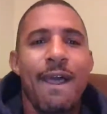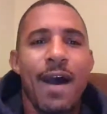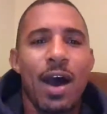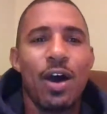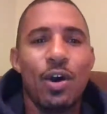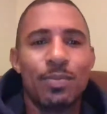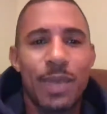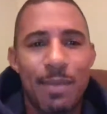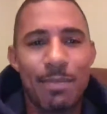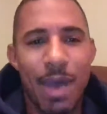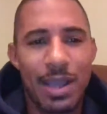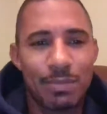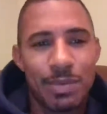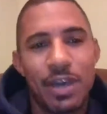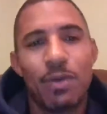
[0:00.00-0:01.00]
I hope that
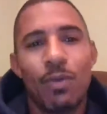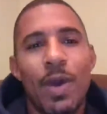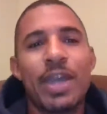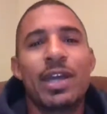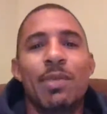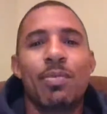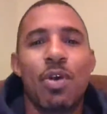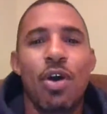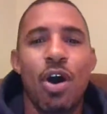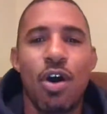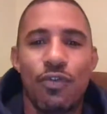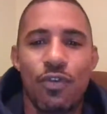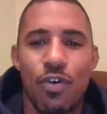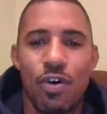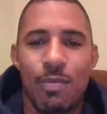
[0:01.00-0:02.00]
might be a wake-up
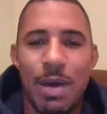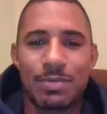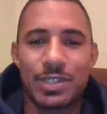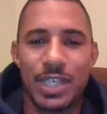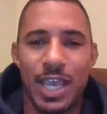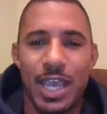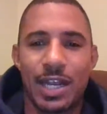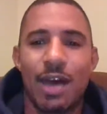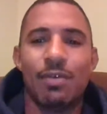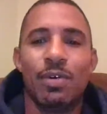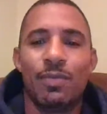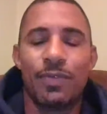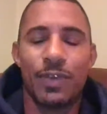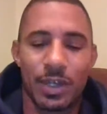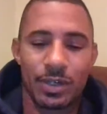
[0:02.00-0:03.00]
call for him. I'm saying I
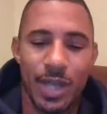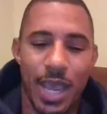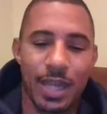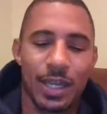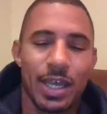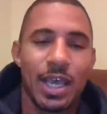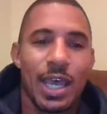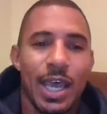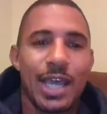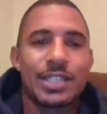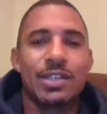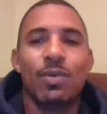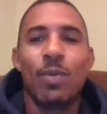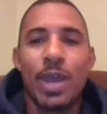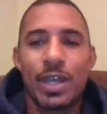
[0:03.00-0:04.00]
would figure that
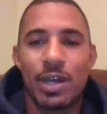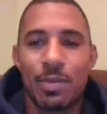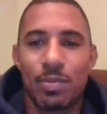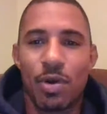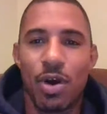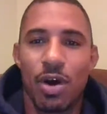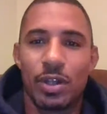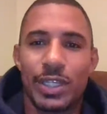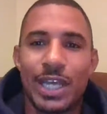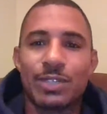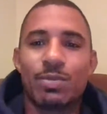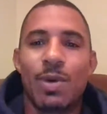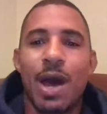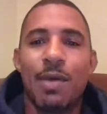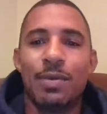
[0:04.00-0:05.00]
as a wake-up call.
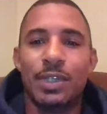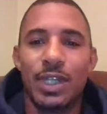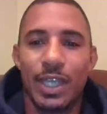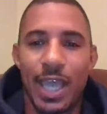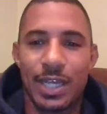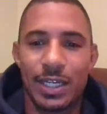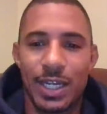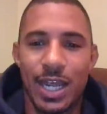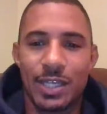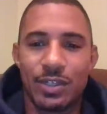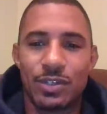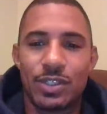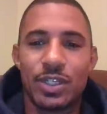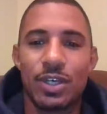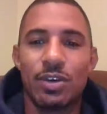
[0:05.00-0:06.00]
That's why I would look at it at.
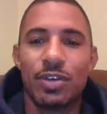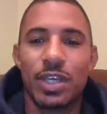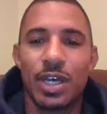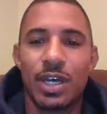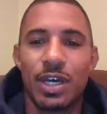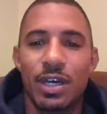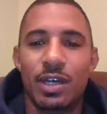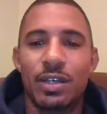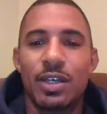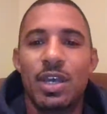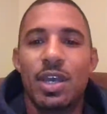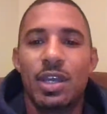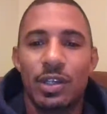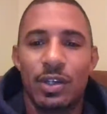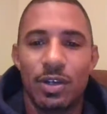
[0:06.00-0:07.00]
You still young,
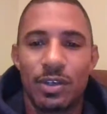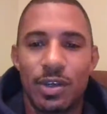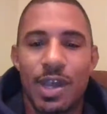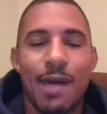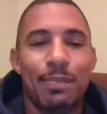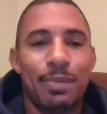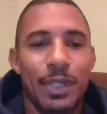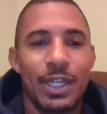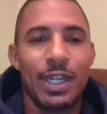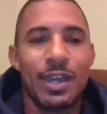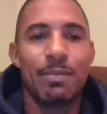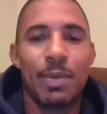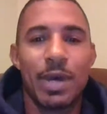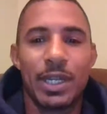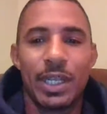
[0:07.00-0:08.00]
you got plenty
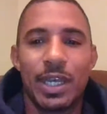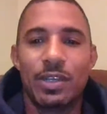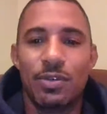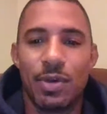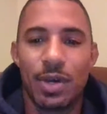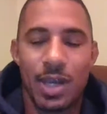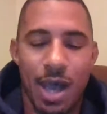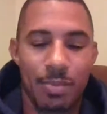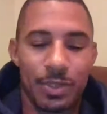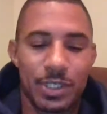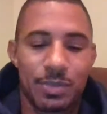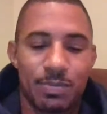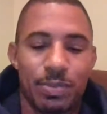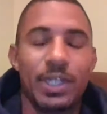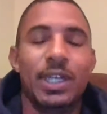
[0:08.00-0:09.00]
of money and you
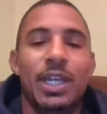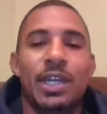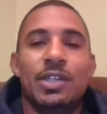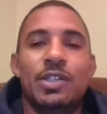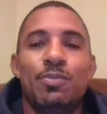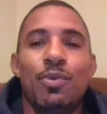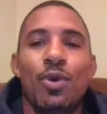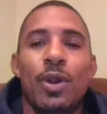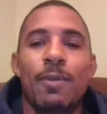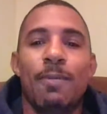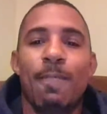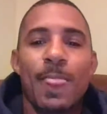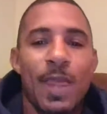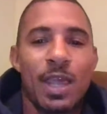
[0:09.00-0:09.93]
accomplished plenty in the sport.